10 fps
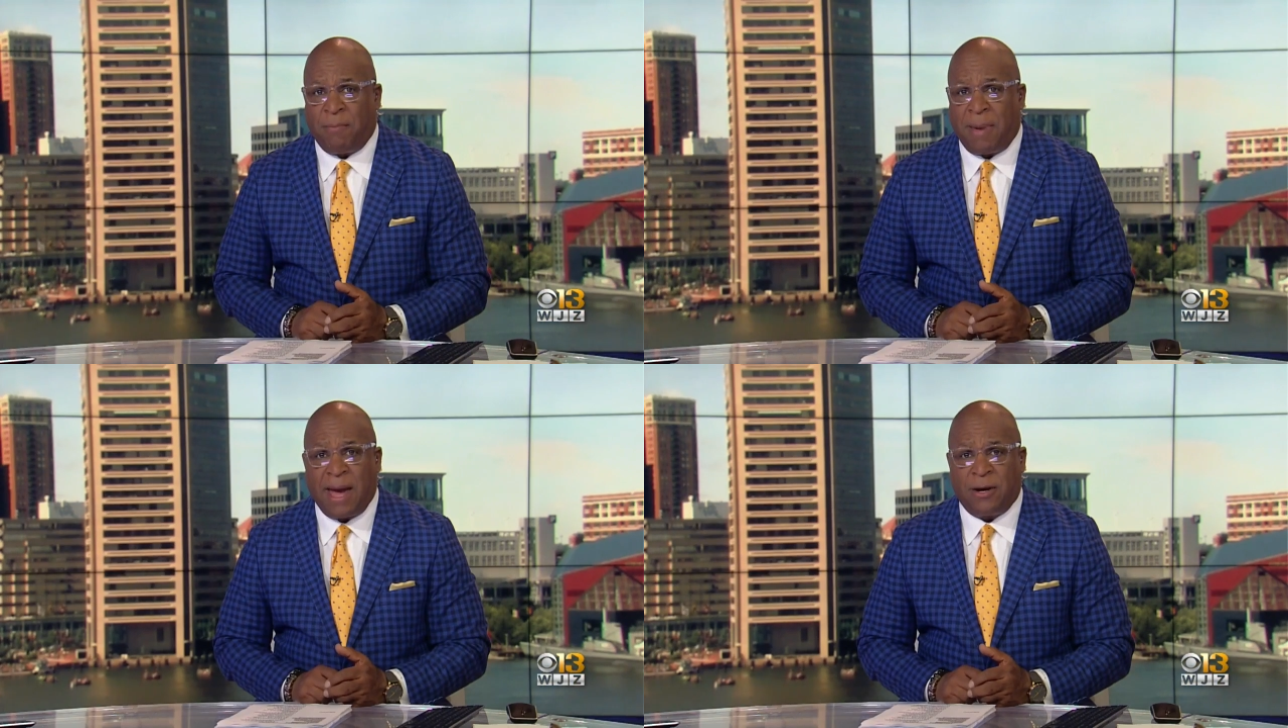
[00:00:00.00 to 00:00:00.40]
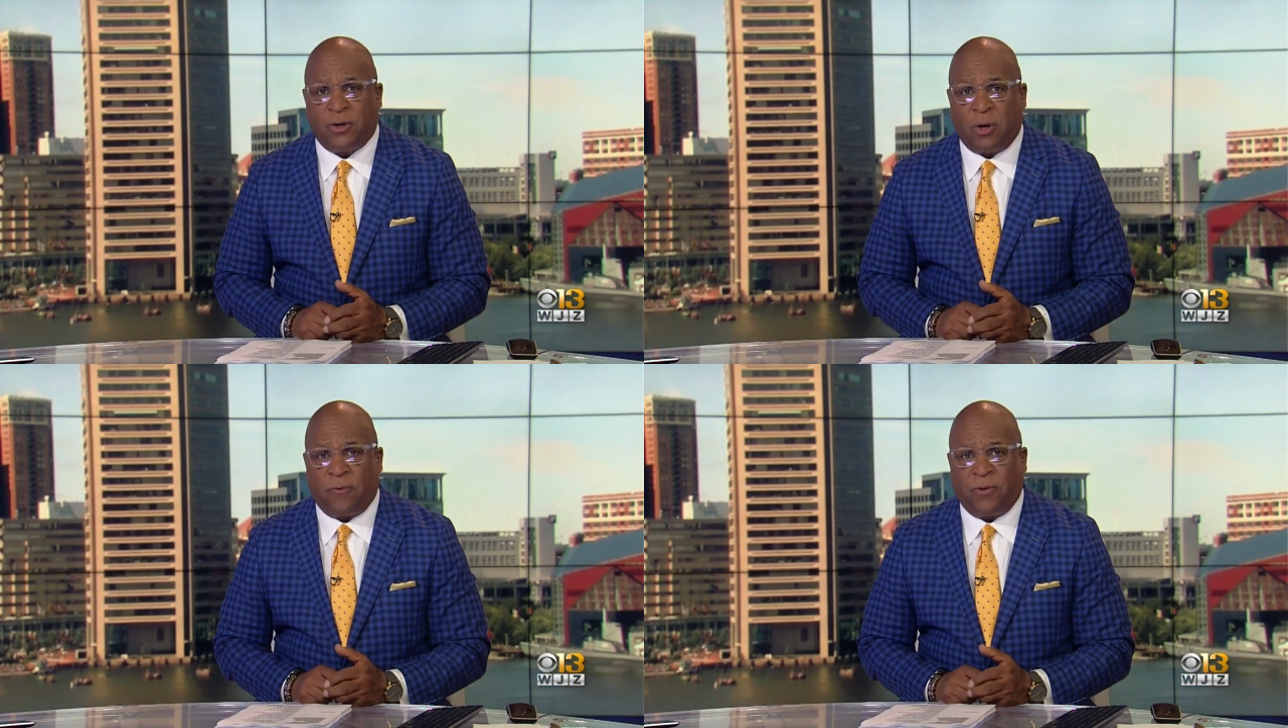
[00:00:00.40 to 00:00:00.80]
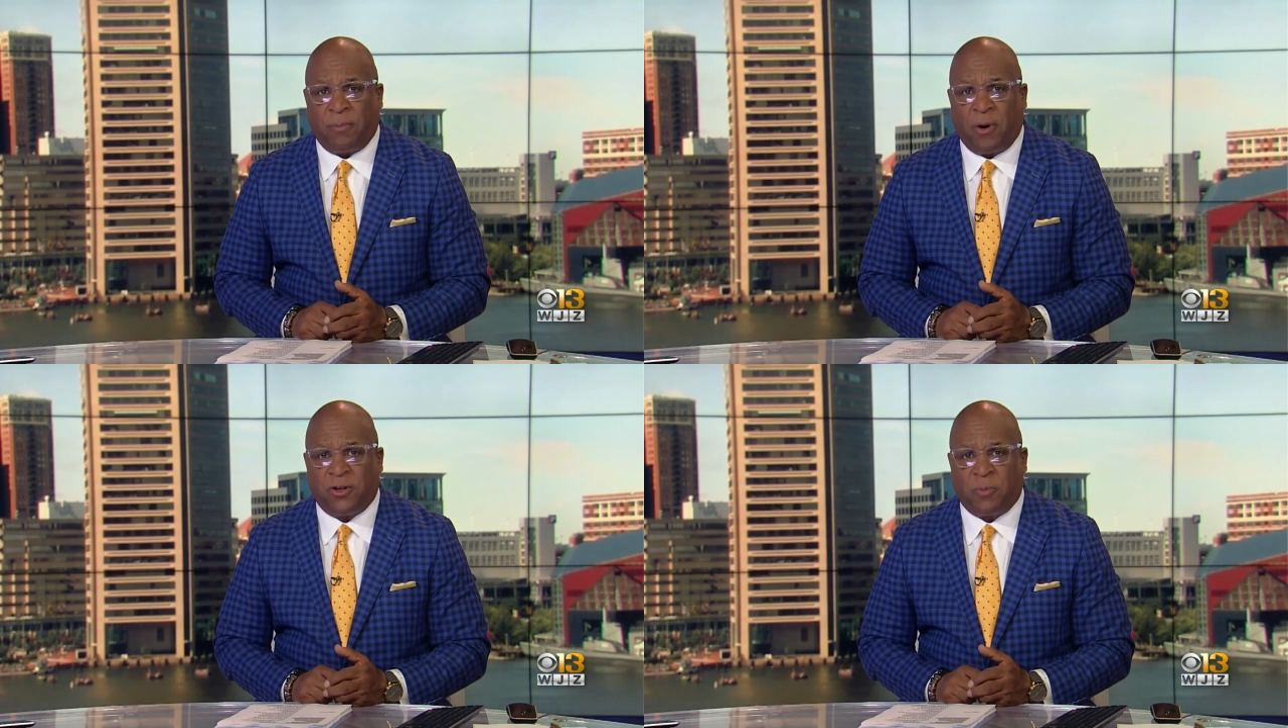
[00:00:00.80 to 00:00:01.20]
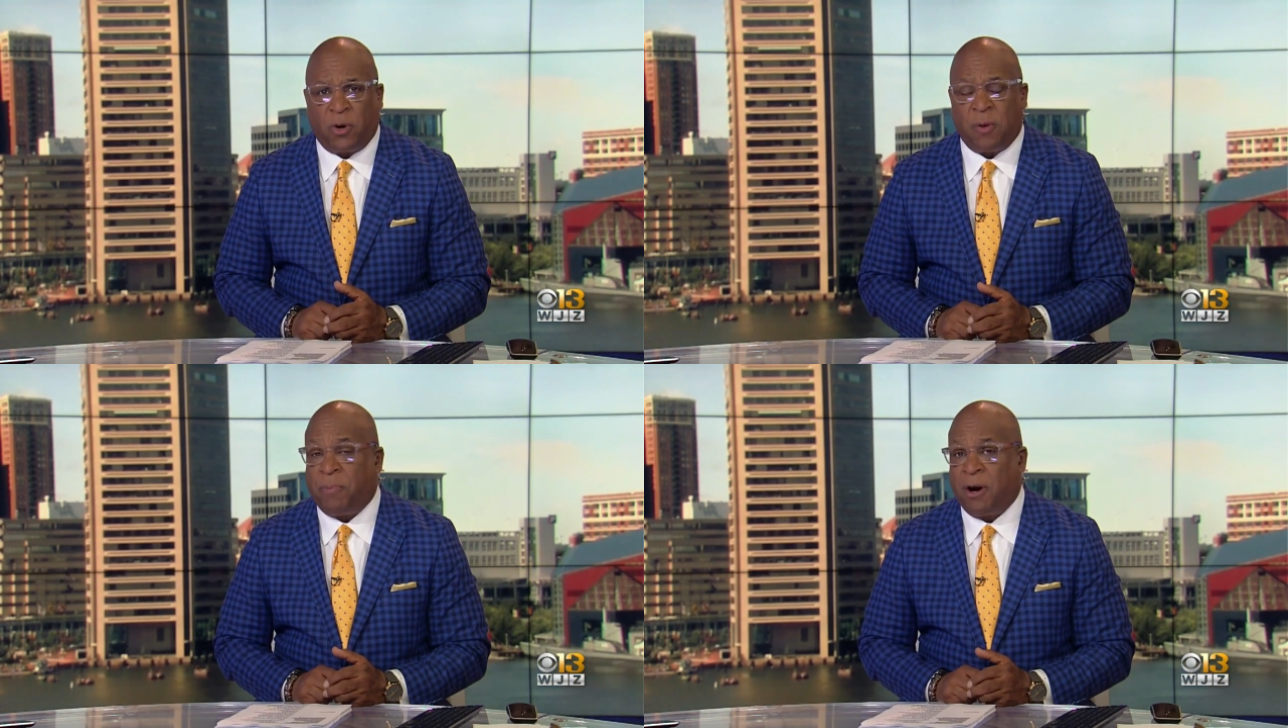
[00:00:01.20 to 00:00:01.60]
a manager for the
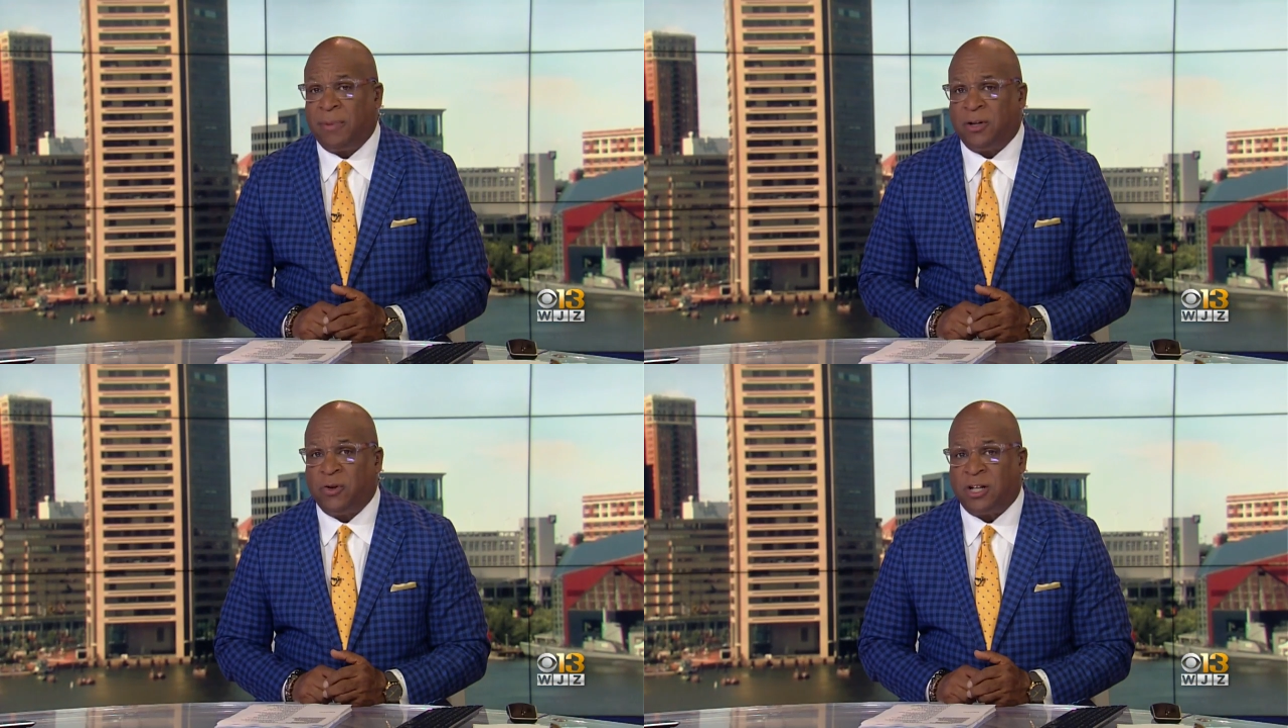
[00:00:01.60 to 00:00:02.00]
Baltimore Department of